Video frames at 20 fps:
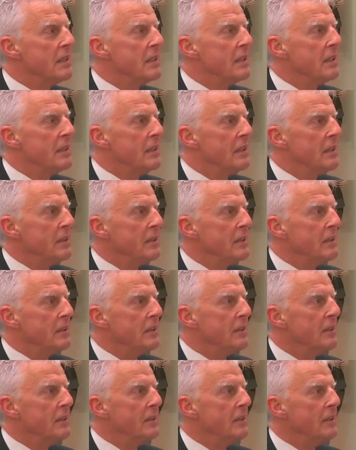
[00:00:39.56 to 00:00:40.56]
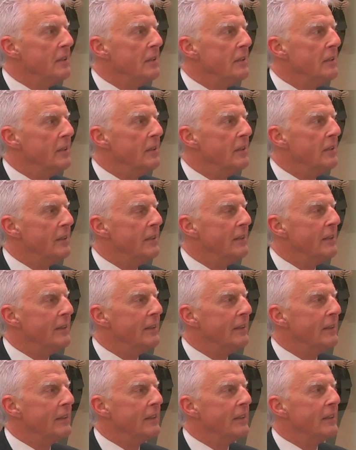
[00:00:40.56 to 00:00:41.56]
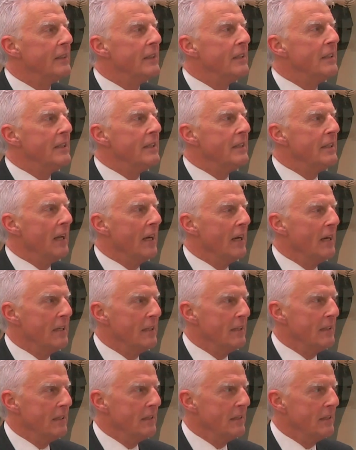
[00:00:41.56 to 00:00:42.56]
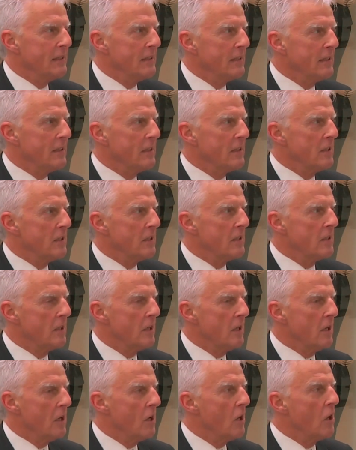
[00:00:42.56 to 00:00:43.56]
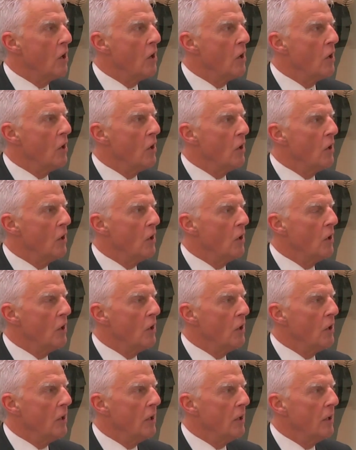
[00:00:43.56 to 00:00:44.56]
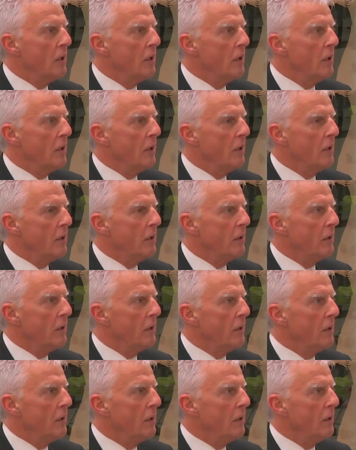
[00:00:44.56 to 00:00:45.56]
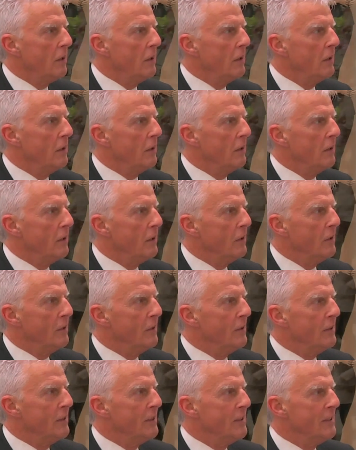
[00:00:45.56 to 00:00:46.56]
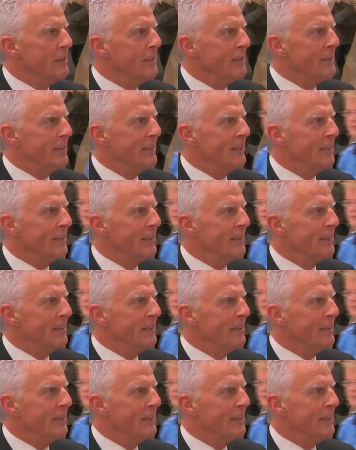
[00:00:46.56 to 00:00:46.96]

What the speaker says: (silent)